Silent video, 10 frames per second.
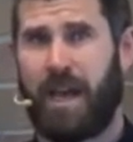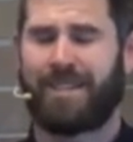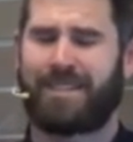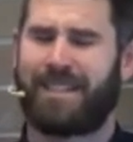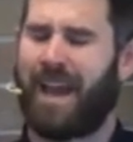
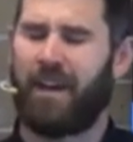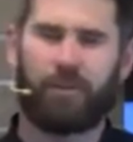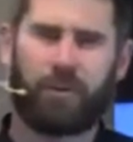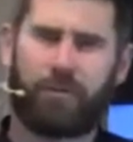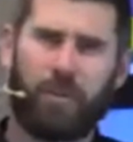has
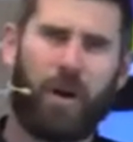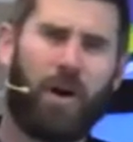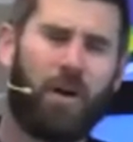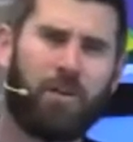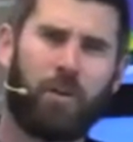gathered from
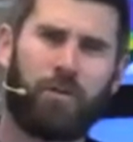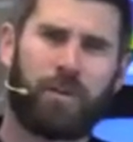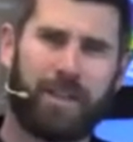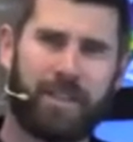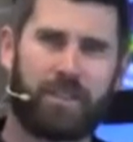all
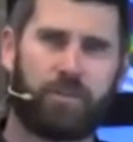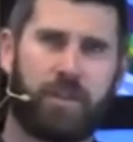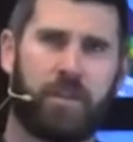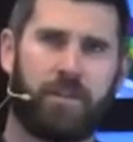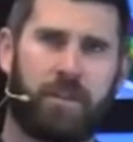over
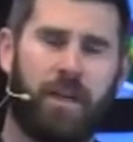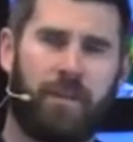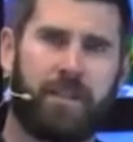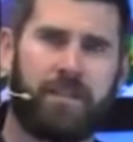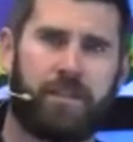Israel, come
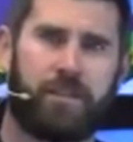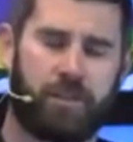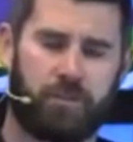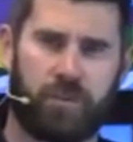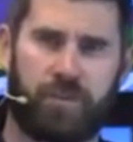into
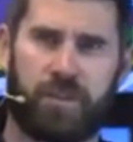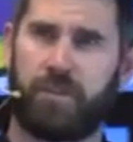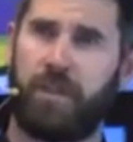Jerusalem.